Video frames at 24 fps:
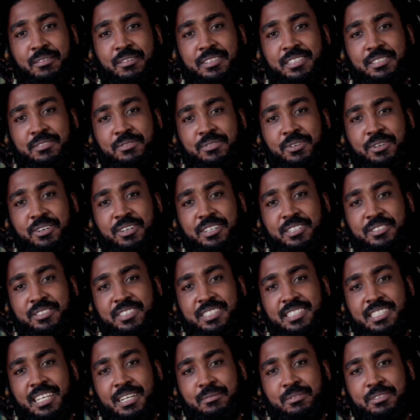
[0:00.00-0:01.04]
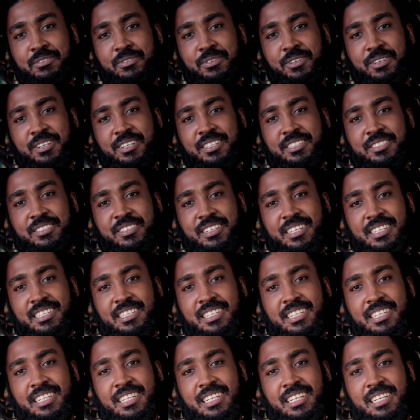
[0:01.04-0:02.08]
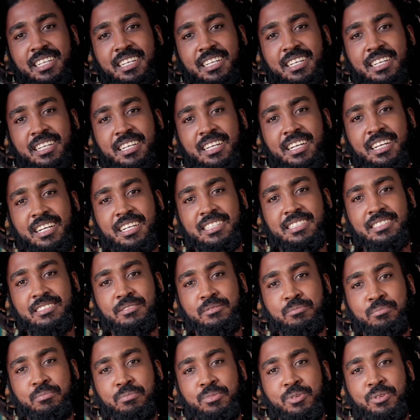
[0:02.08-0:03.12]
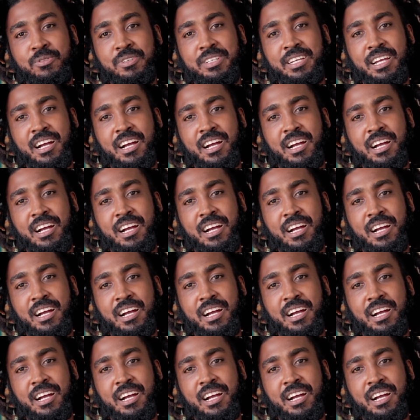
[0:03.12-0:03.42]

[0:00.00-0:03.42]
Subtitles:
On the 400, tap the 400 and move the